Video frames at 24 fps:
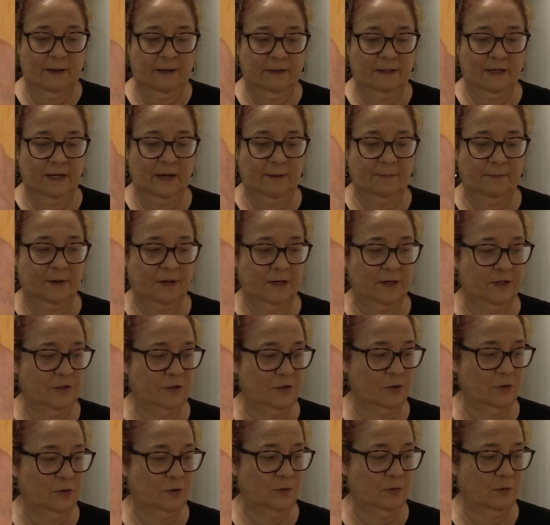think I'm gonna
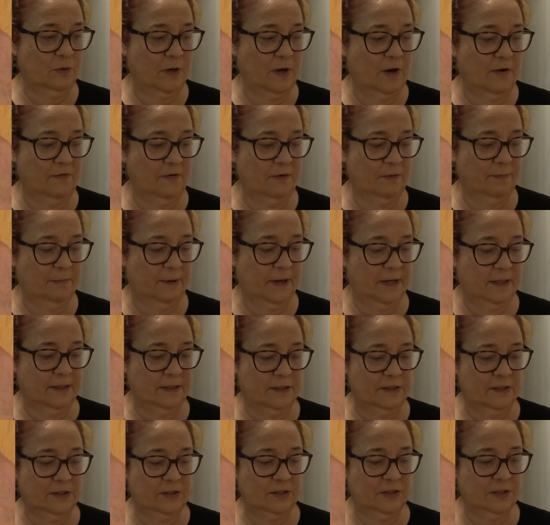do covered
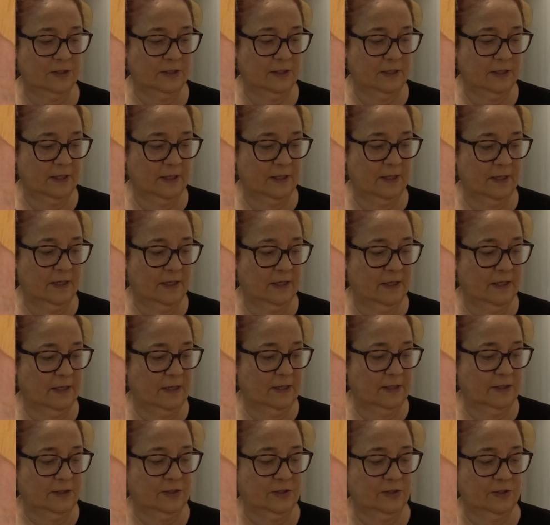buttons.
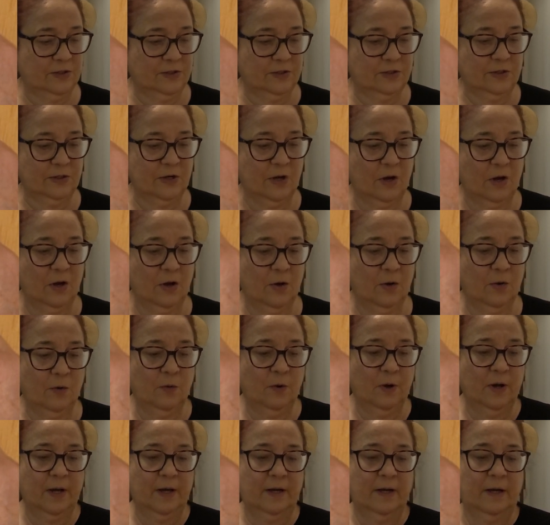
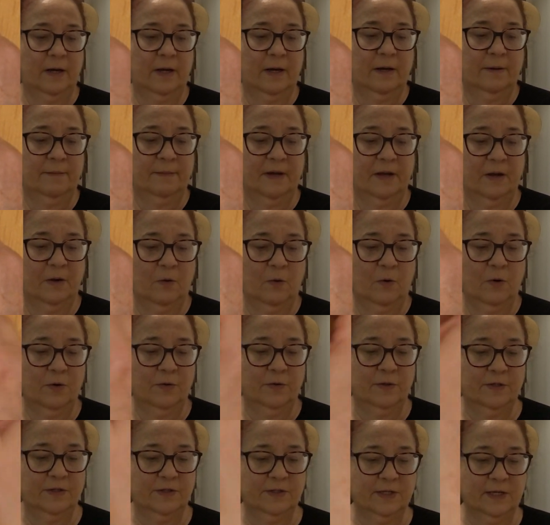So I
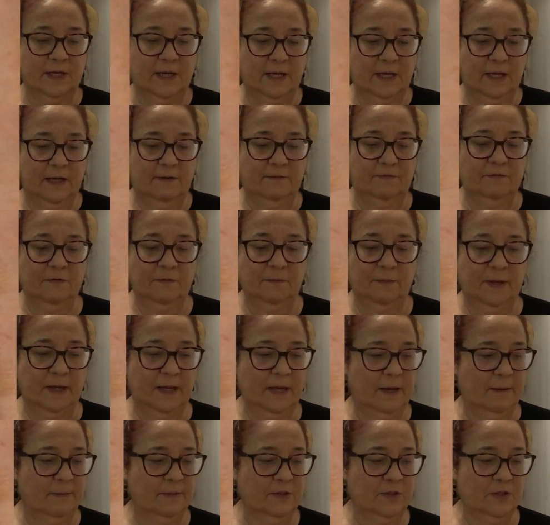ordered this kit from
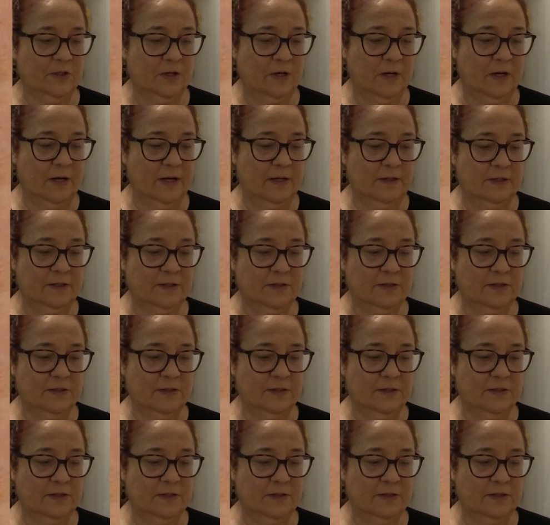Amazon,